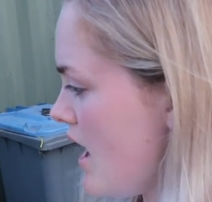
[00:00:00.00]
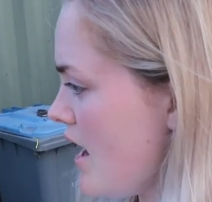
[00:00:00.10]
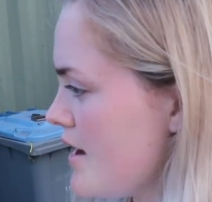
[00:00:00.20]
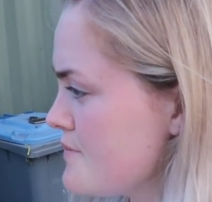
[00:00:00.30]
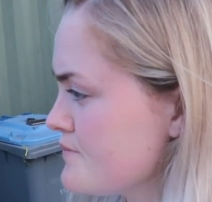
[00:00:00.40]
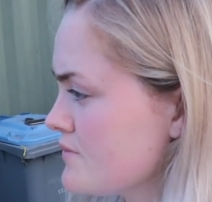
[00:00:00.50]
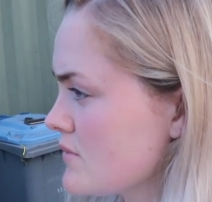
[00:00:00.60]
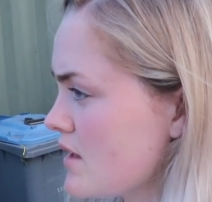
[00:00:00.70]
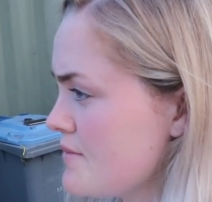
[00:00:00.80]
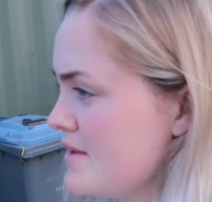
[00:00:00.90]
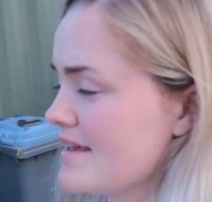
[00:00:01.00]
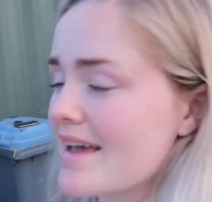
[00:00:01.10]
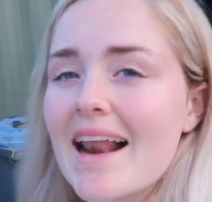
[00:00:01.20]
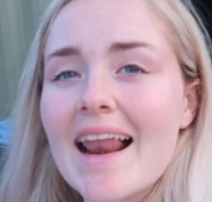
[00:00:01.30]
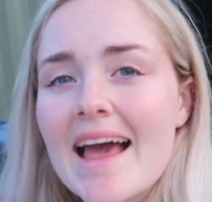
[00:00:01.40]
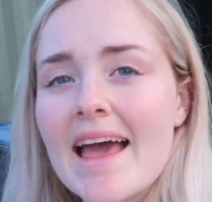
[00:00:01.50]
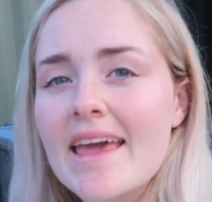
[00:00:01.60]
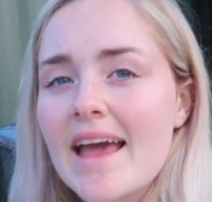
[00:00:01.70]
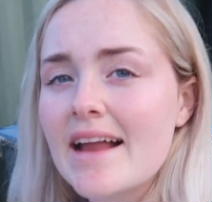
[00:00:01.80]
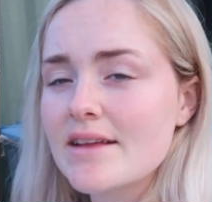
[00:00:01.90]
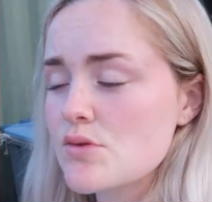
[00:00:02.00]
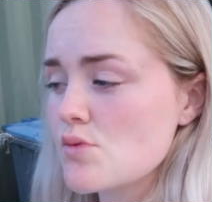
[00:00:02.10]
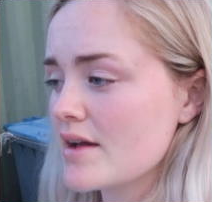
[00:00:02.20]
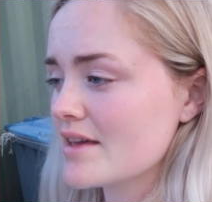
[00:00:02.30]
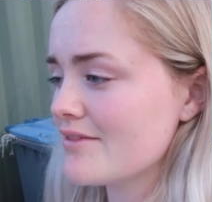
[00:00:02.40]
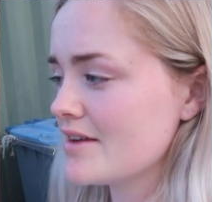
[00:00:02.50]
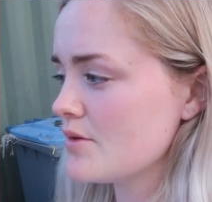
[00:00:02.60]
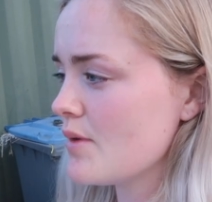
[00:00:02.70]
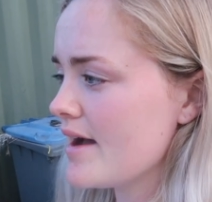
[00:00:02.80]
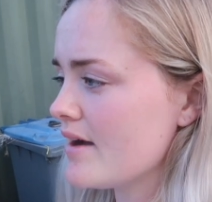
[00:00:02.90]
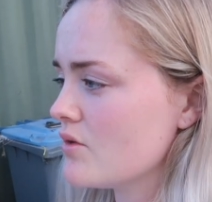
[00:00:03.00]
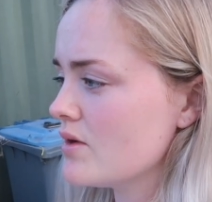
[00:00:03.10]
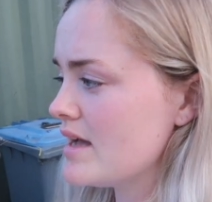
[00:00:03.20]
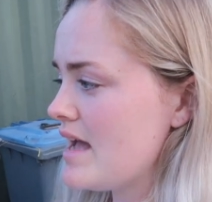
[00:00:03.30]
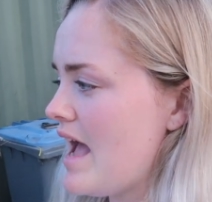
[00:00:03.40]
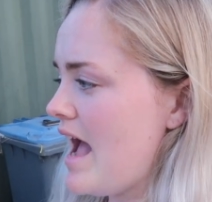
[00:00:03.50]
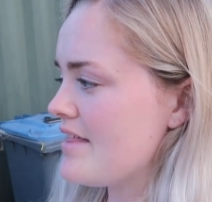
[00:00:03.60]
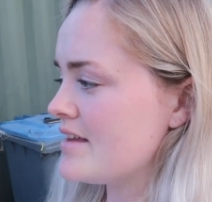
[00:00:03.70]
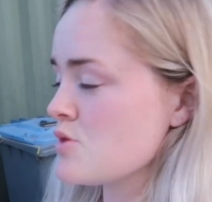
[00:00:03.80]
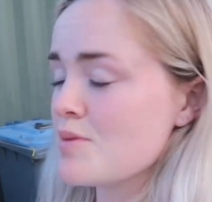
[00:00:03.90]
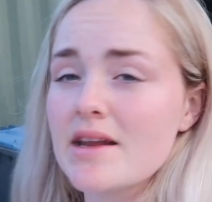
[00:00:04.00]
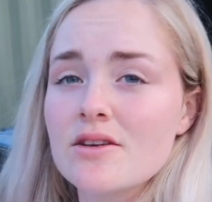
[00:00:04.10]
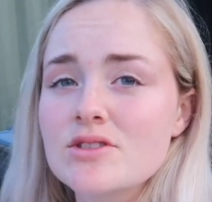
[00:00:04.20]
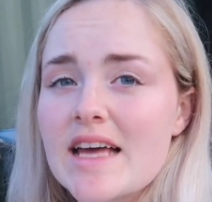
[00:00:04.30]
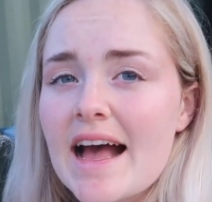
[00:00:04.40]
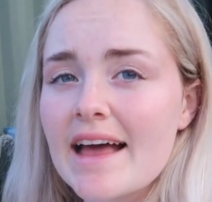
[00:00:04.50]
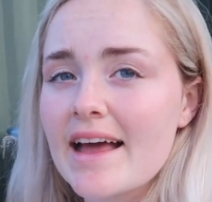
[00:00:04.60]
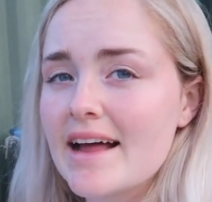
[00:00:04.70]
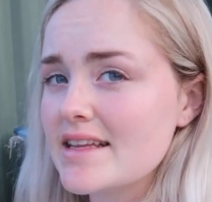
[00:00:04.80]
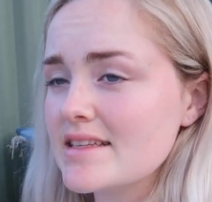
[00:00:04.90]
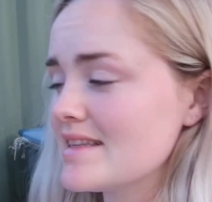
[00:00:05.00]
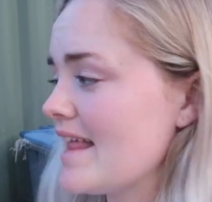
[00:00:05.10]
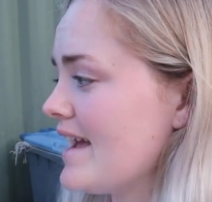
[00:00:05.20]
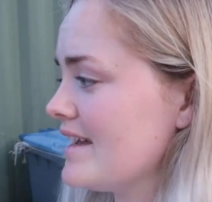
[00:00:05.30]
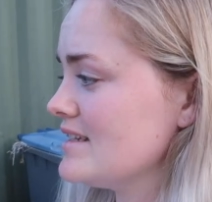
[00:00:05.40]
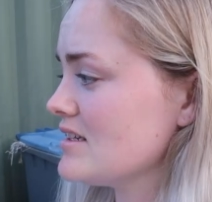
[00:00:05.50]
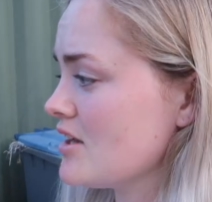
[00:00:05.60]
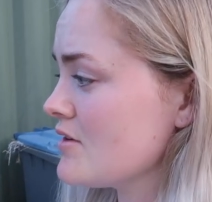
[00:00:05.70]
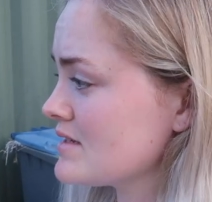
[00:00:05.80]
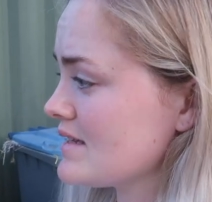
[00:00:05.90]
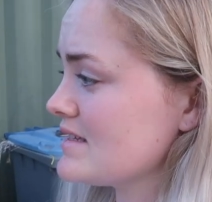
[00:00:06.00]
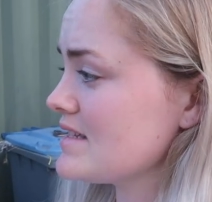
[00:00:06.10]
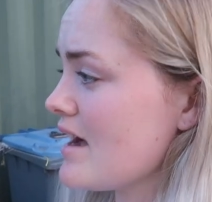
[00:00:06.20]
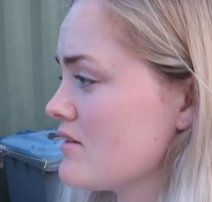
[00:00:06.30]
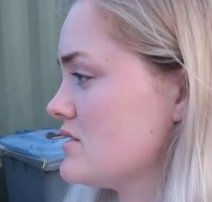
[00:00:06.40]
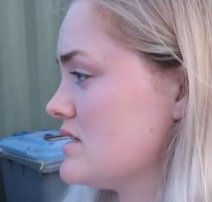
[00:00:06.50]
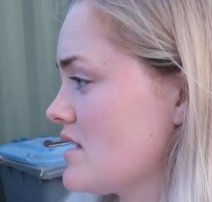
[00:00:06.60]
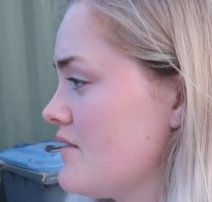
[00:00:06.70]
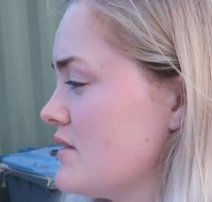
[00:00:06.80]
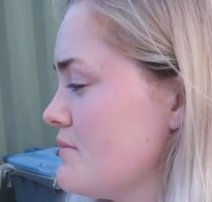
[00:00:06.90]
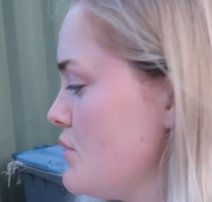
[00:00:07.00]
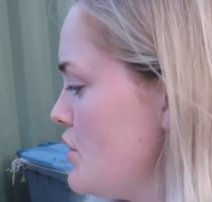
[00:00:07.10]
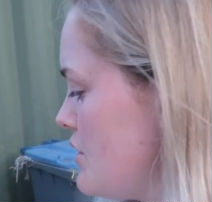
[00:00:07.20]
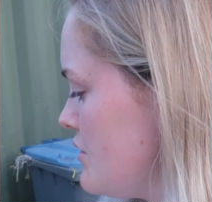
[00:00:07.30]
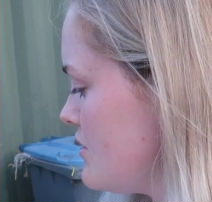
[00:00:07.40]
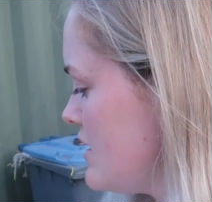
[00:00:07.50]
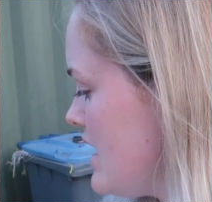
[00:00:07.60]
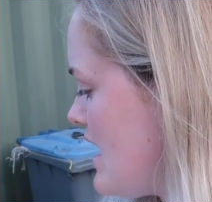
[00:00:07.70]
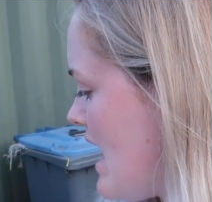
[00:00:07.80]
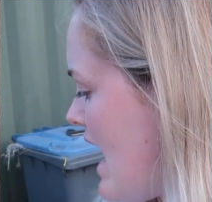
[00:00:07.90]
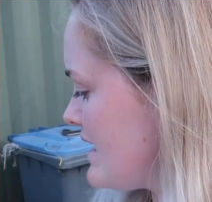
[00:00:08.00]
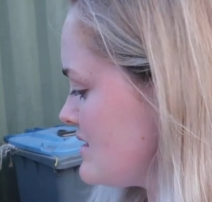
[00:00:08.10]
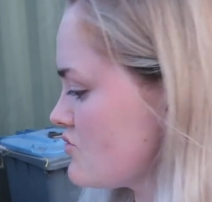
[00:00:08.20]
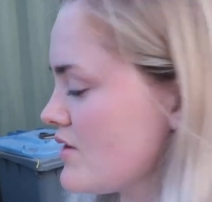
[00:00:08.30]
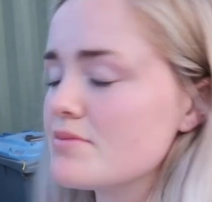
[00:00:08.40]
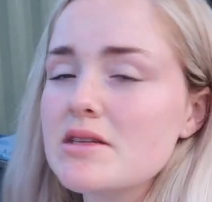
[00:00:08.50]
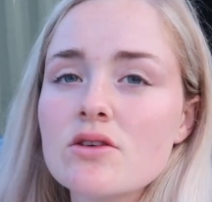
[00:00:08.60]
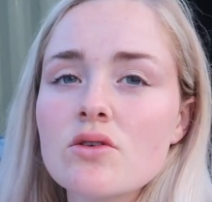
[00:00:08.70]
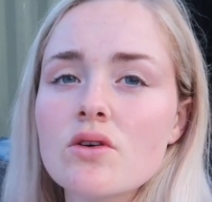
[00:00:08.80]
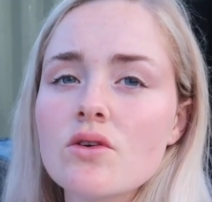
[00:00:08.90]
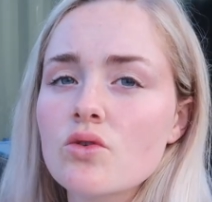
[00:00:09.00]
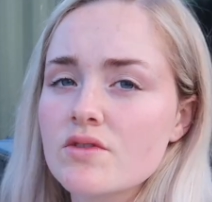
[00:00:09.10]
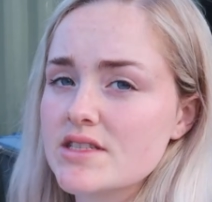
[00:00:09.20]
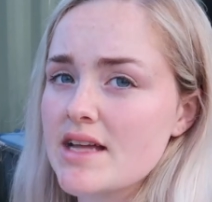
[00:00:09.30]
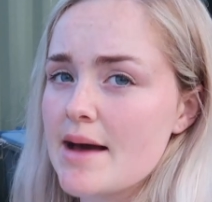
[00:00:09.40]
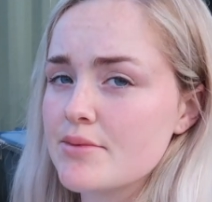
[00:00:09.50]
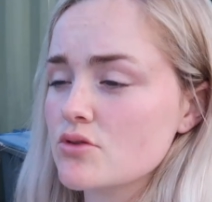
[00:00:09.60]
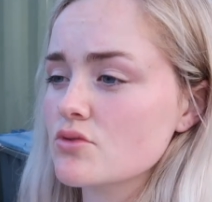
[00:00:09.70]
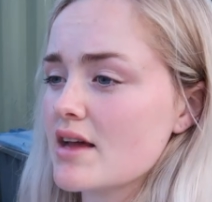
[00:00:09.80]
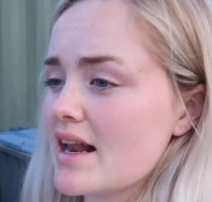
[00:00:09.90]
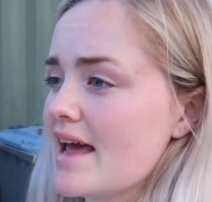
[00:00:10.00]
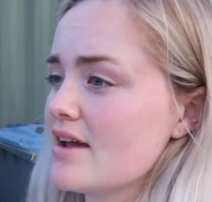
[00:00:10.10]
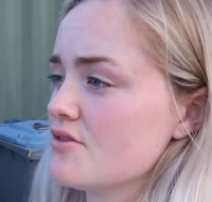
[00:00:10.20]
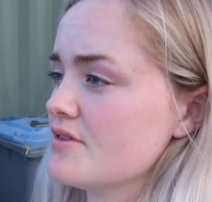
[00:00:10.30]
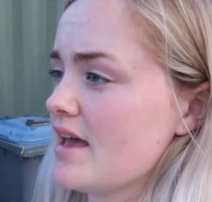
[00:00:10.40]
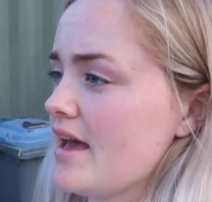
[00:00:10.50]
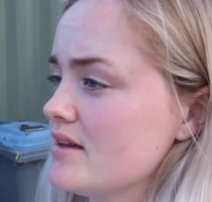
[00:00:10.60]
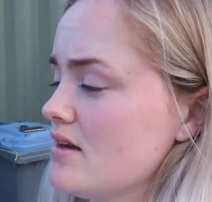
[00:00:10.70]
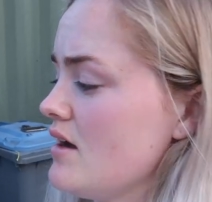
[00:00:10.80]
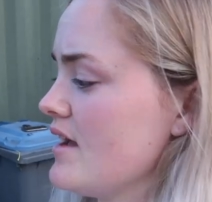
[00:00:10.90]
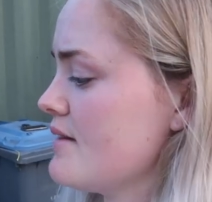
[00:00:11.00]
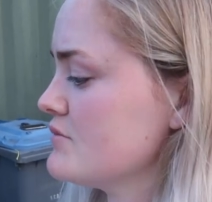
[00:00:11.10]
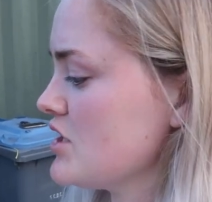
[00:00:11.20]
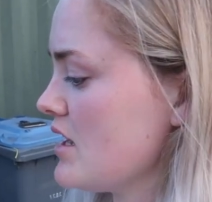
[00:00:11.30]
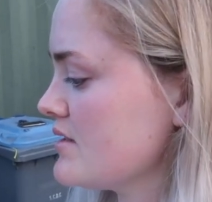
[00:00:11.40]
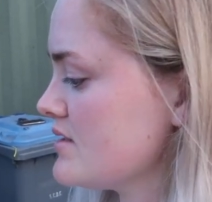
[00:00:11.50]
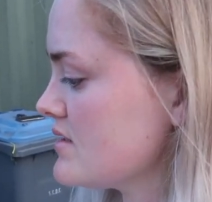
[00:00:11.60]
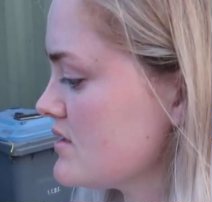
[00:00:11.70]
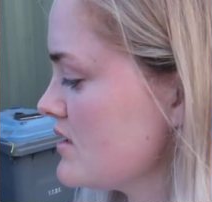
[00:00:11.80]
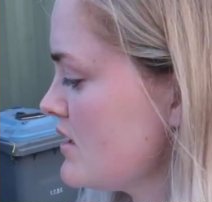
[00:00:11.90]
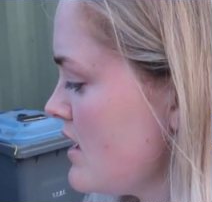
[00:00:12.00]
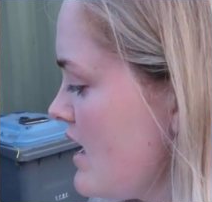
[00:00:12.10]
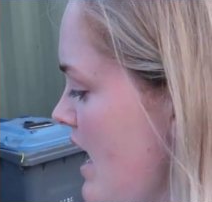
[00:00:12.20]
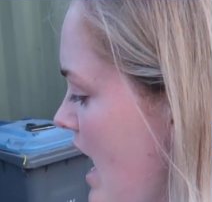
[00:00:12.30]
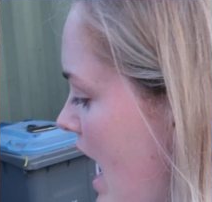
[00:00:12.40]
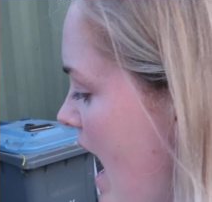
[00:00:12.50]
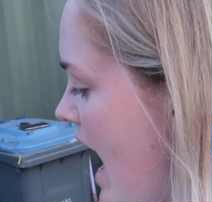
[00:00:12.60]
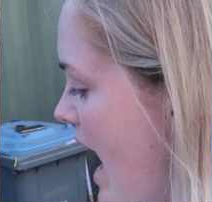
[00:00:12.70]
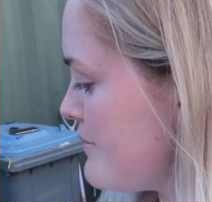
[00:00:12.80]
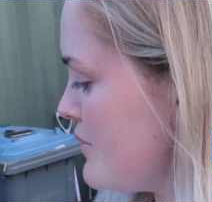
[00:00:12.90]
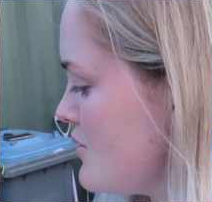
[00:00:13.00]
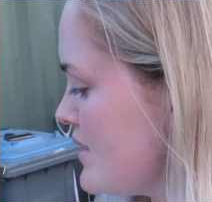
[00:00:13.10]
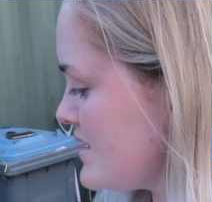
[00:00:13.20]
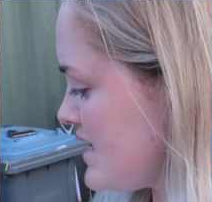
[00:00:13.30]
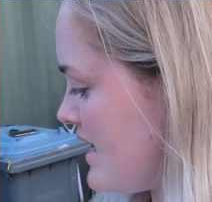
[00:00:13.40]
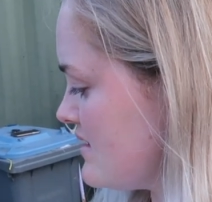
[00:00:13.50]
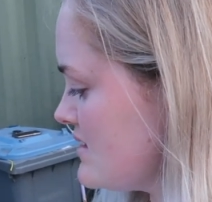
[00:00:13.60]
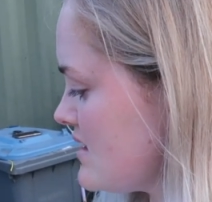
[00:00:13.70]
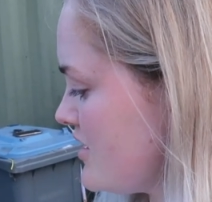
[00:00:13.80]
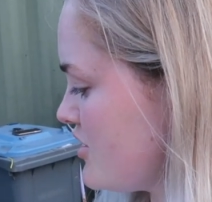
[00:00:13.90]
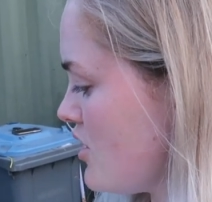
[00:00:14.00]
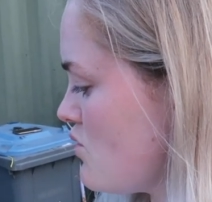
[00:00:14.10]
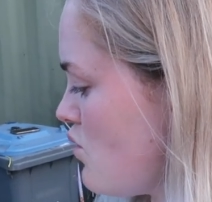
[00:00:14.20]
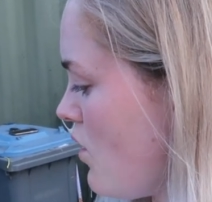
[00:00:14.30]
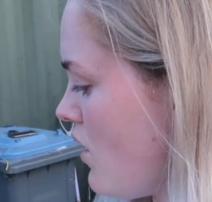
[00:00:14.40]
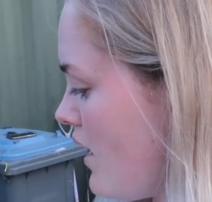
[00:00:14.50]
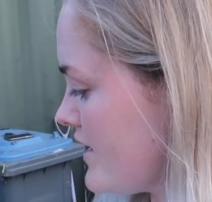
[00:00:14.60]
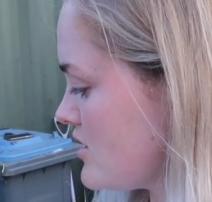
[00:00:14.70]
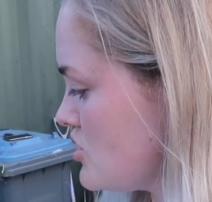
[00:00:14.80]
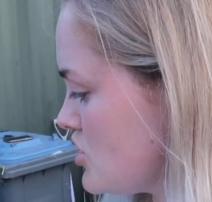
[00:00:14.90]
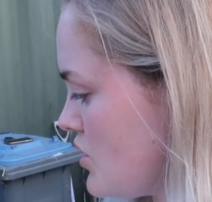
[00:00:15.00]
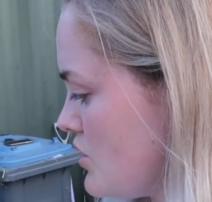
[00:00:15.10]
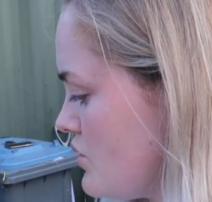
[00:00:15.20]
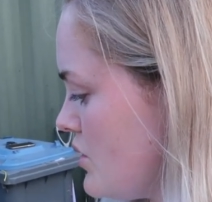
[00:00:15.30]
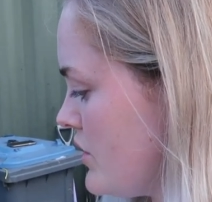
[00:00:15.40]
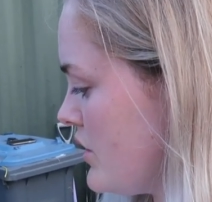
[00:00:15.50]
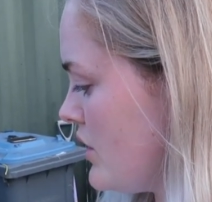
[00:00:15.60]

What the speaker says: Amiga clay and it was working really well. And then he's been in all day and he's laid. I know he's laid down because he's covered in poo and he's ripped it all the scab and all the clay off again. I am just at my wit's end. I don't know what I can do